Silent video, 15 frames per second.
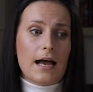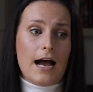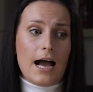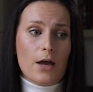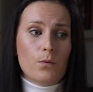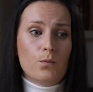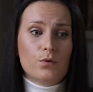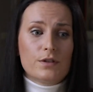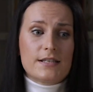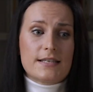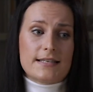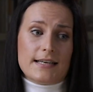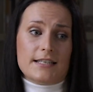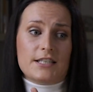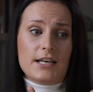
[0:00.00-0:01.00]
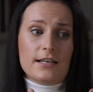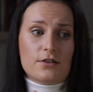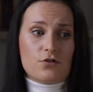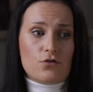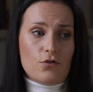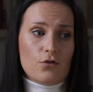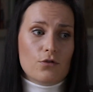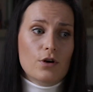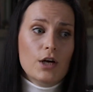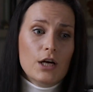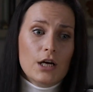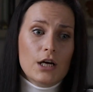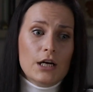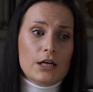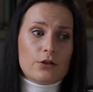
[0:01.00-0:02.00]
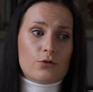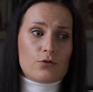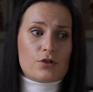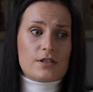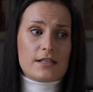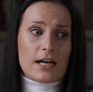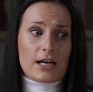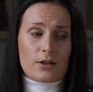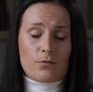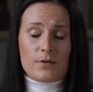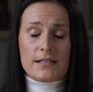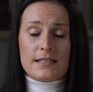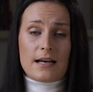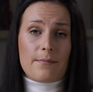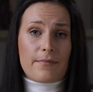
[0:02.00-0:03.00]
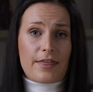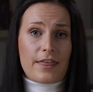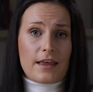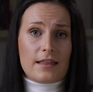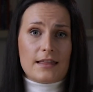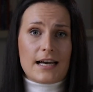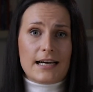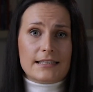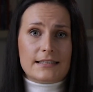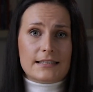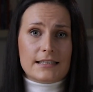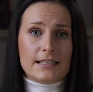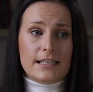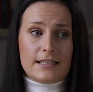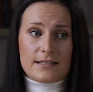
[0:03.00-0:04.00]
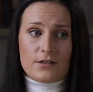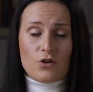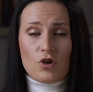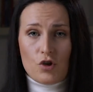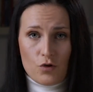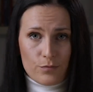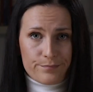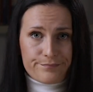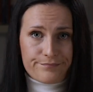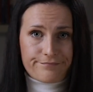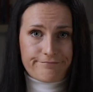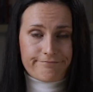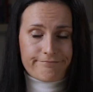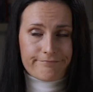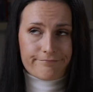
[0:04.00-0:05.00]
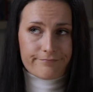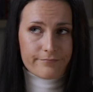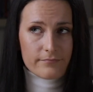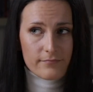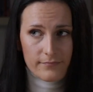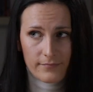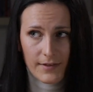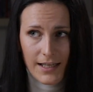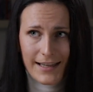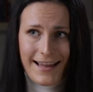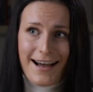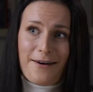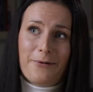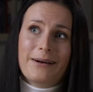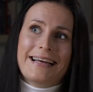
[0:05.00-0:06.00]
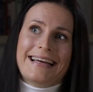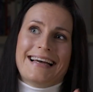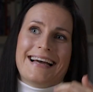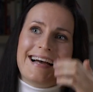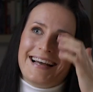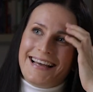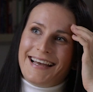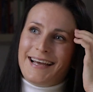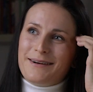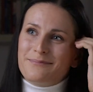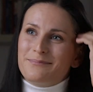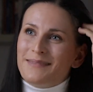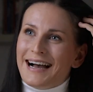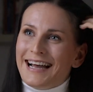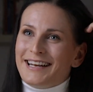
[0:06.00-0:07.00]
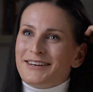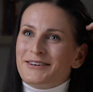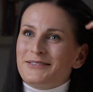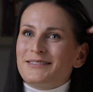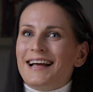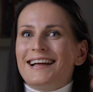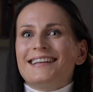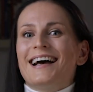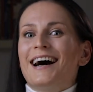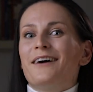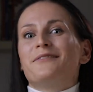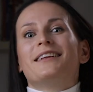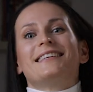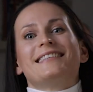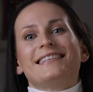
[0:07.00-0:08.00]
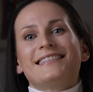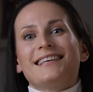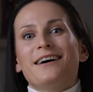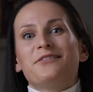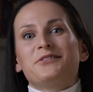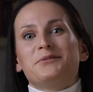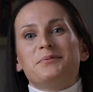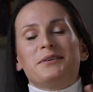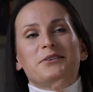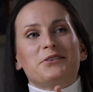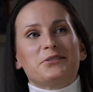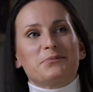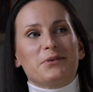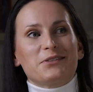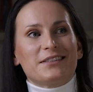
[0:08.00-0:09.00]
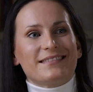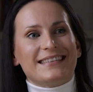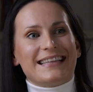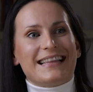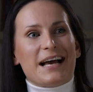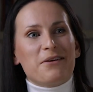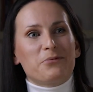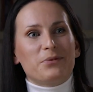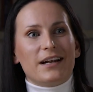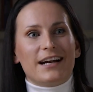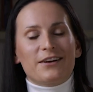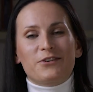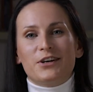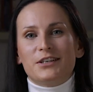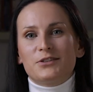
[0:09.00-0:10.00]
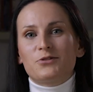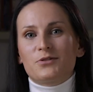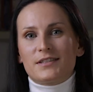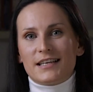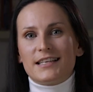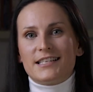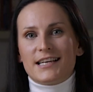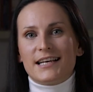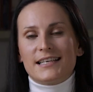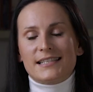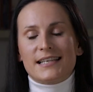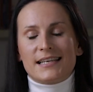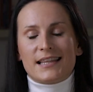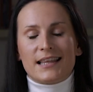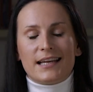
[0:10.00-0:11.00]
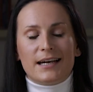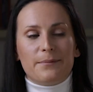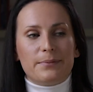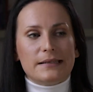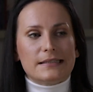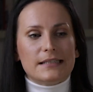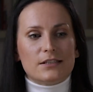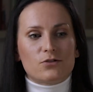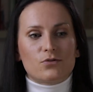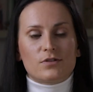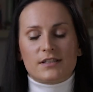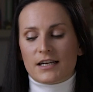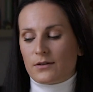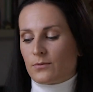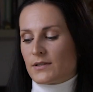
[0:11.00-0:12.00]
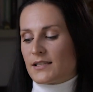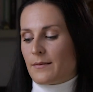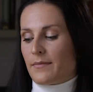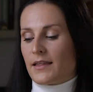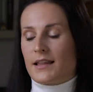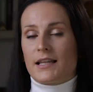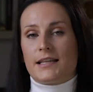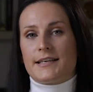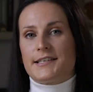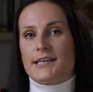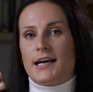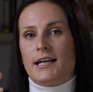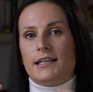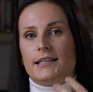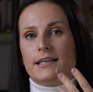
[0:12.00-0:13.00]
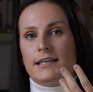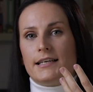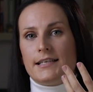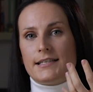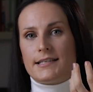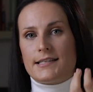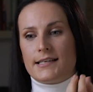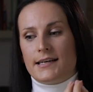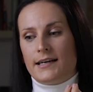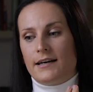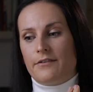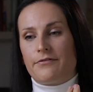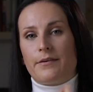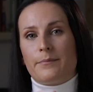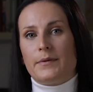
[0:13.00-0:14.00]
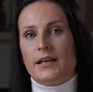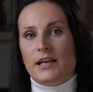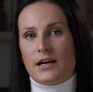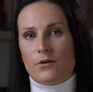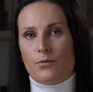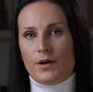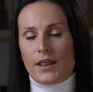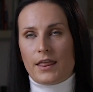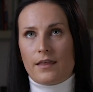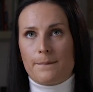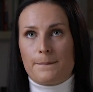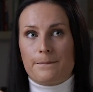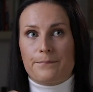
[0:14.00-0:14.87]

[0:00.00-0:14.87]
I would suggest you to start with something that it's new. Now, I know that how does it sound, because most of the time we are going to suggest a therapist is to start with something that the child is familiar with.